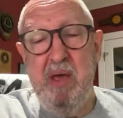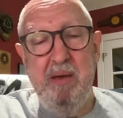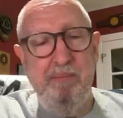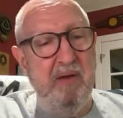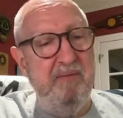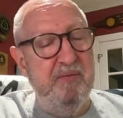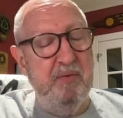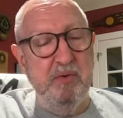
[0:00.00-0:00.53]

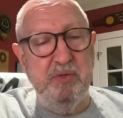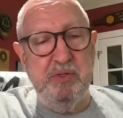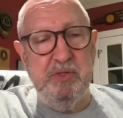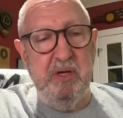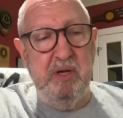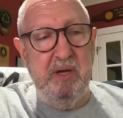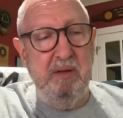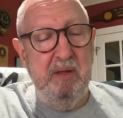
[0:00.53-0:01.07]
My first
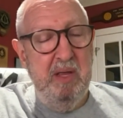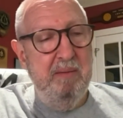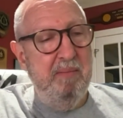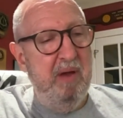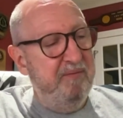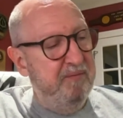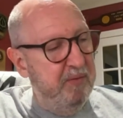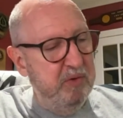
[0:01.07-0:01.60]

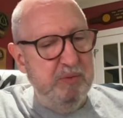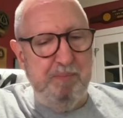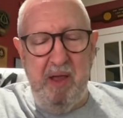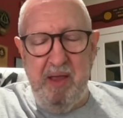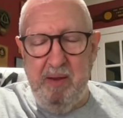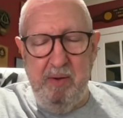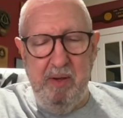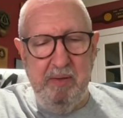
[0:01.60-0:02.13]

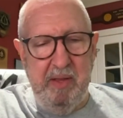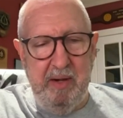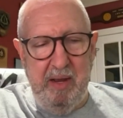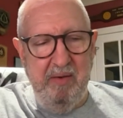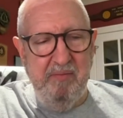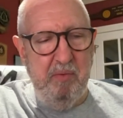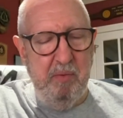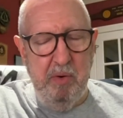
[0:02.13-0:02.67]
bike that
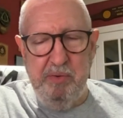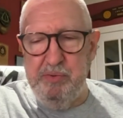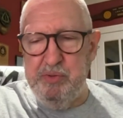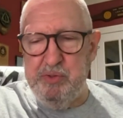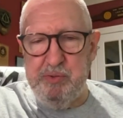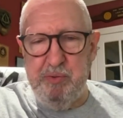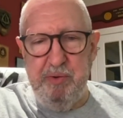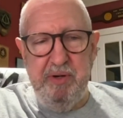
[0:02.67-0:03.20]
I ever rode on the
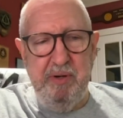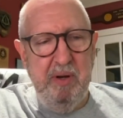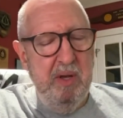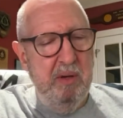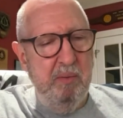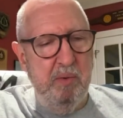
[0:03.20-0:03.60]
street